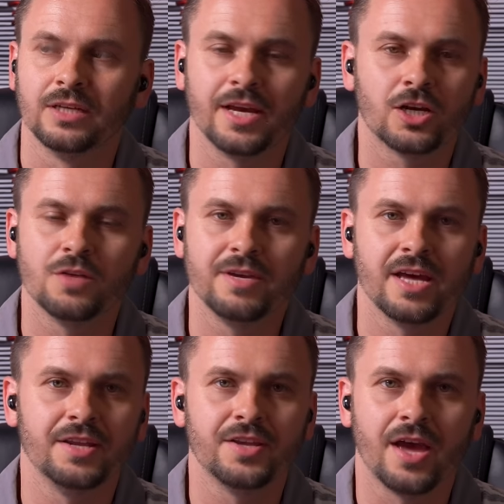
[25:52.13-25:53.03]
It could
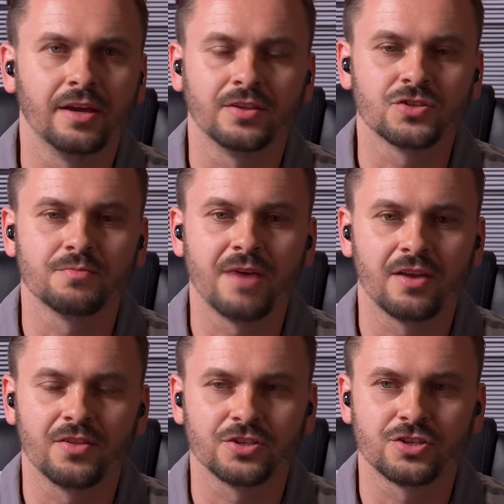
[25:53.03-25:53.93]
be any day. It doesn't
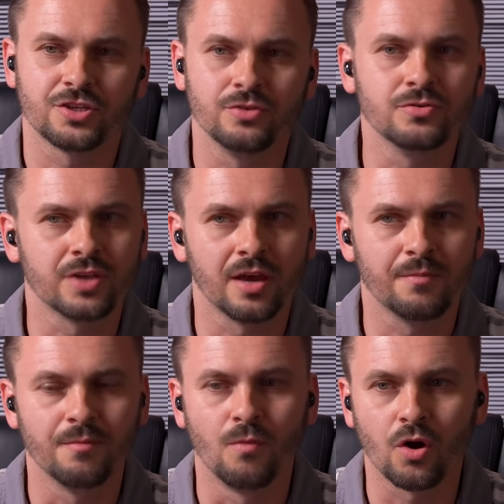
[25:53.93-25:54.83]
matter that it's Tuesday,
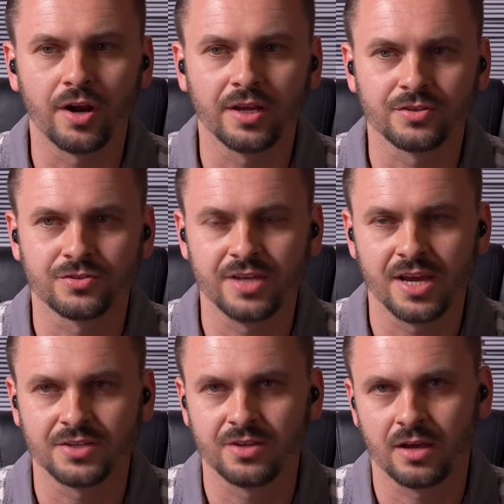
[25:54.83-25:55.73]
but mornings,
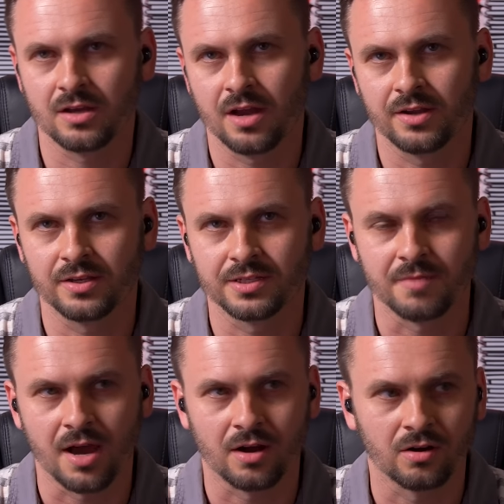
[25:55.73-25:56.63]
yes, that kind of
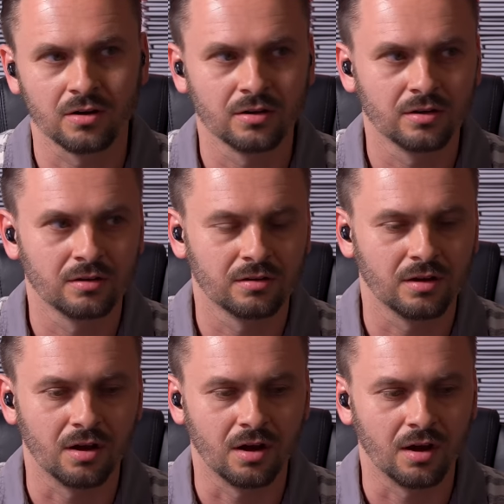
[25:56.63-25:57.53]
does matter.
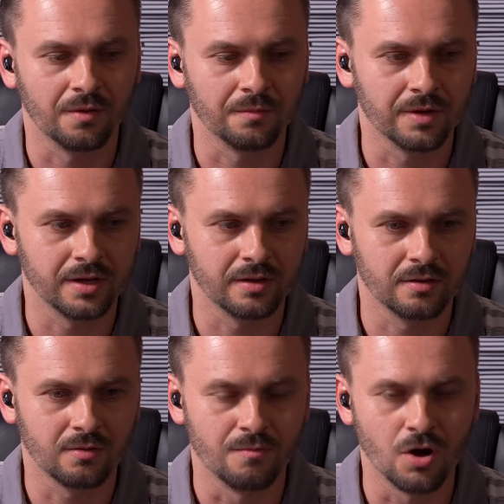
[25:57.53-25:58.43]
Um,
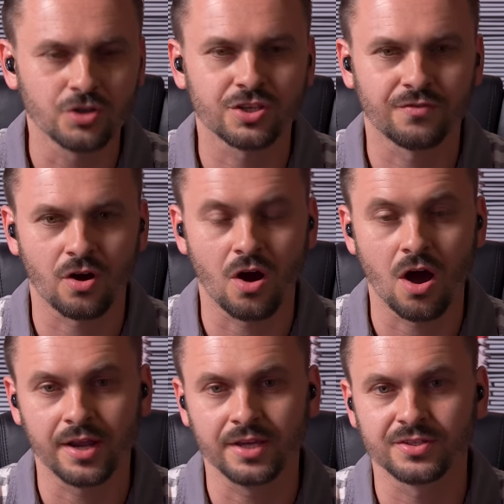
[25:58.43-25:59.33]
most of our
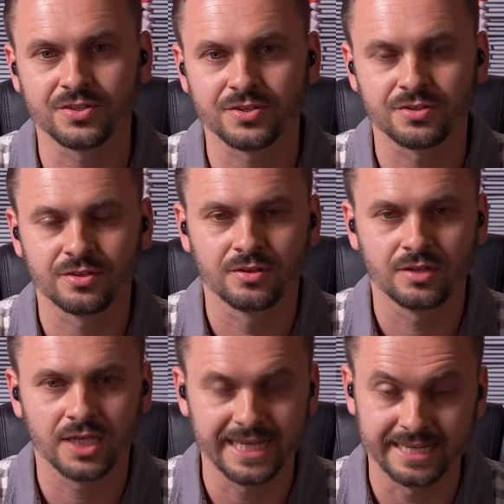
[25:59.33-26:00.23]
audience
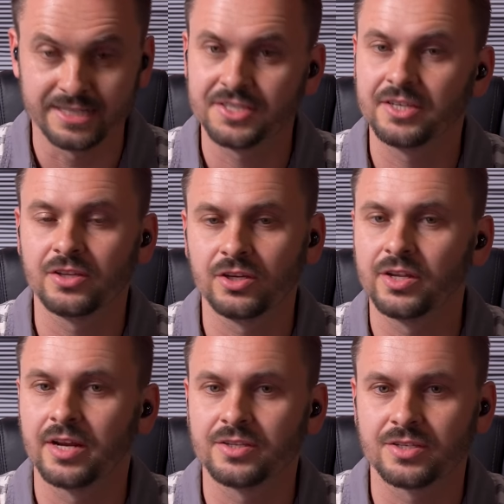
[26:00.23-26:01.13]
is in the
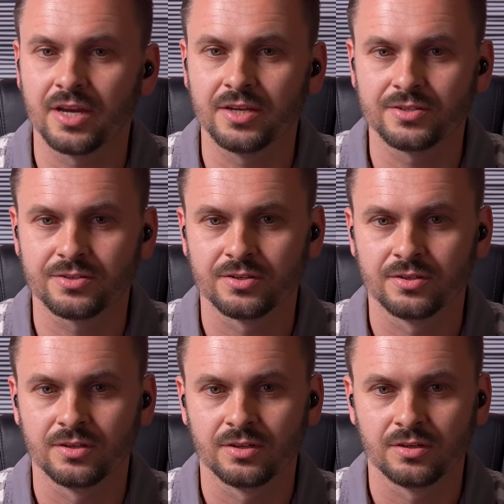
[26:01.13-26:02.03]
United States.
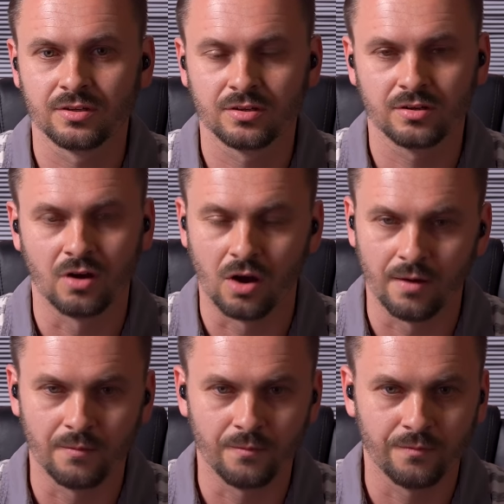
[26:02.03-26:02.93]

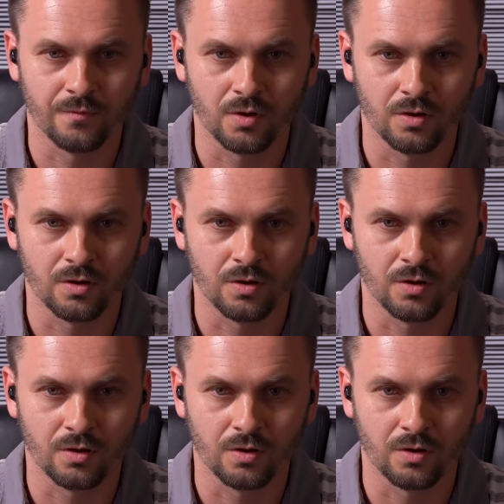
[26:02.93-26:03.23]
Um,